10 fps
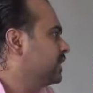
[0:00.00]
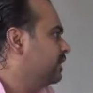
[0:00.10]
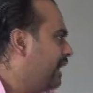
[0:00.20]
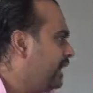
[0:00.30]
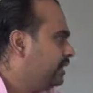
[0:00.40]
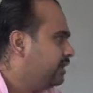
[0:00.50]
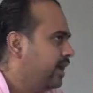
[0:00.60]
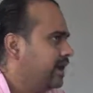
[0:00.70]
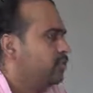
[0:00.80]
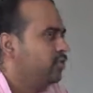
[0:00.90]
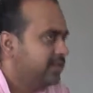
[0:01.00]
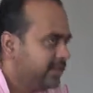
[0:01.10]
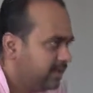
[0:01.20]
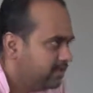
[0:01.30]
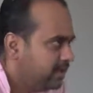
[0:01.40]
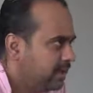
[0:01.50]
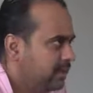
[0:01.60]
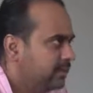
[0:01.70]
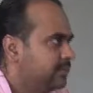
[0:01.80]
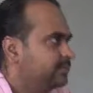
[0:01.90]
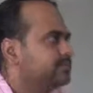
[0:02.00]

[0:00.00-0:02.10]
right there within me.